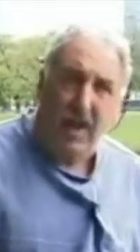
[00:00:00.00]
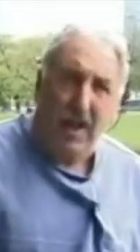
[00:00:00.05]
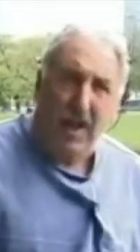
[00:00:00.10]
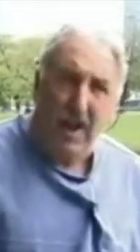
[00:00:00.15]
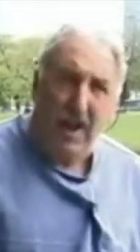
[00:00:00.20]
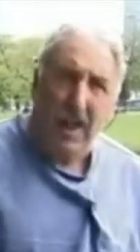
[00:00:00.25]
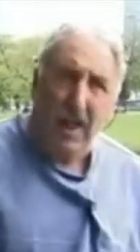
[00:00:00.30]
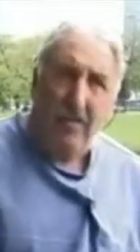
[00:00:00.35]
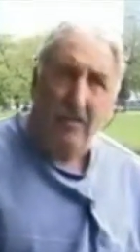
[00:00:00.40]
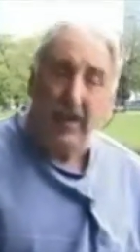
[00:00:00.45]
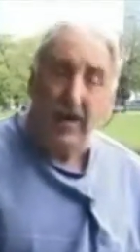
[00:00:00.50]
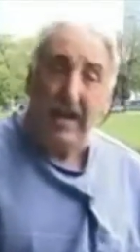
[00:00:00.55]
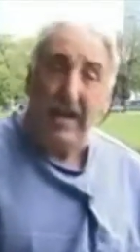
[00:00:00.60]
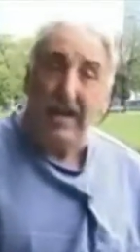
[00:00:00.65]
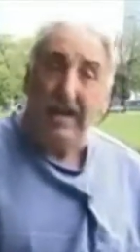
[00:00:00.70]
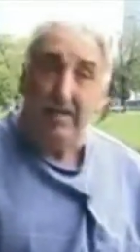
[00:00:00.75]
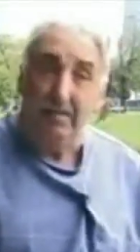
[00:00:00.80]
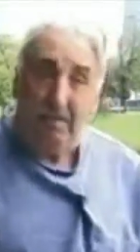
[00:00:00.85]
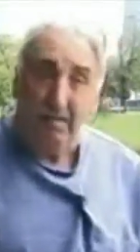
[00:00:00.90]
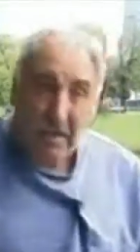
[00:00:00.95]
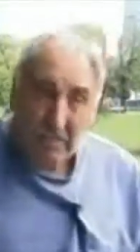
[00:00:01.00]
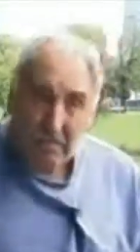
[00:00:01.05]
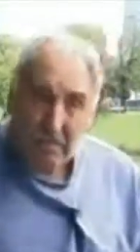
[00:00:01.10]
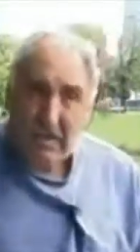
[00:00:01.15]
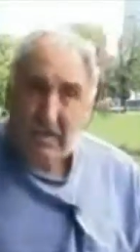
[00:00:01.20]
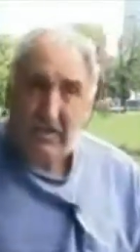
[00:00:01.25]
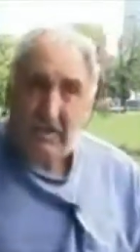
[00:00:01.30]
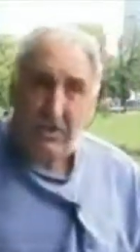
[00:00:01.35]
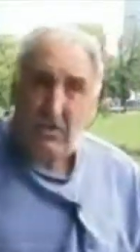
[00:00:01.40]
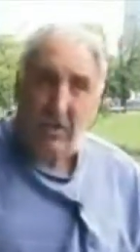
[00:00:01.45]
They don't have any
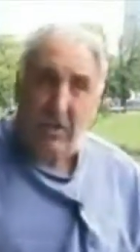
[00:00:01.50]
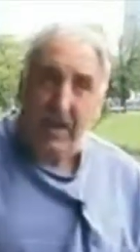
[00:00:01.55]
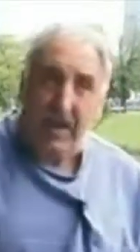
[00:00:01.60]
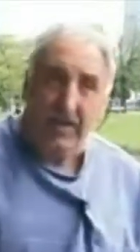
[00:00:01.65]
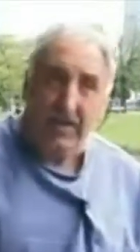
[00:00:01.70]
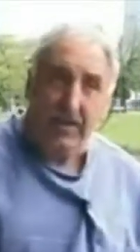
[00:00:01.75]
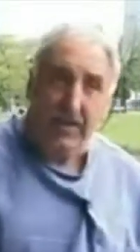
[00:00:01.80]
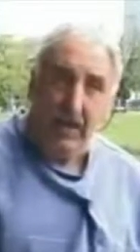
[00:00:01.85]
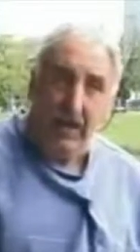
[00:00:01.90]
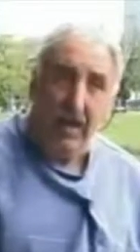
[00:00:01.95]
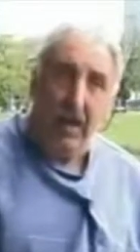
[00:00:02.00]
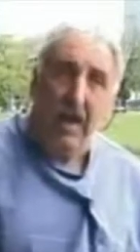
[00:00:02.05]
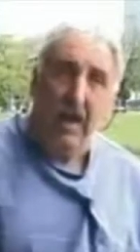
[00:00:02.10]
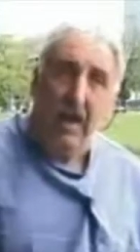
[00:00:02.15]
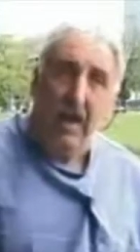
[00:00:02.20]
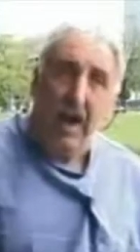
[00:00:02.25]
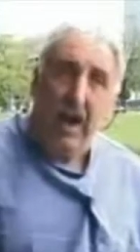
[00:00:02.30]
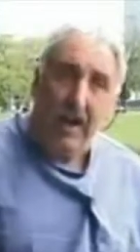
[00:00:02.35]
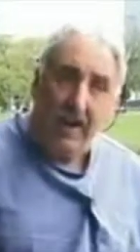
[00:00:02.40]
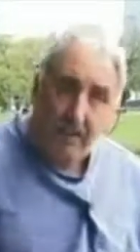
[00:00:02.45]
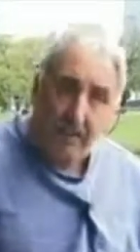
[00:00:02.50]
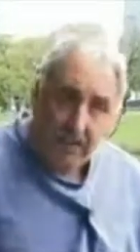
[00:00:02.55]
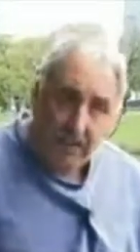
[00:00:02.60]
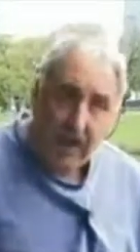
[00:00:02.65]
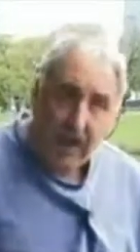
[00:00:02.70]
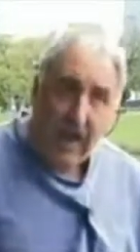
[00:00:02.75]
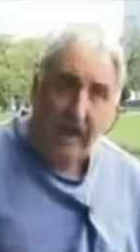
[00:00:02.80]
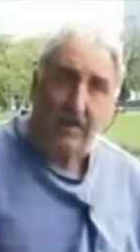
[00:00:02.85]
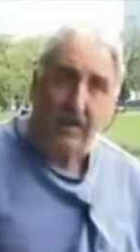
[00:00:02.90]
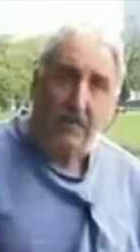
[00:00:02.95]
commitment to anything. And in
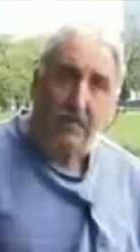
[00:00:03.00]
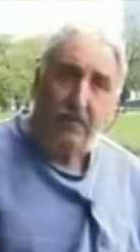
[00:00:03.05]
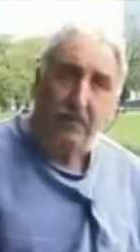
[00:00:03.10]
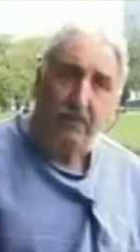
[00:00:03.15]
fact,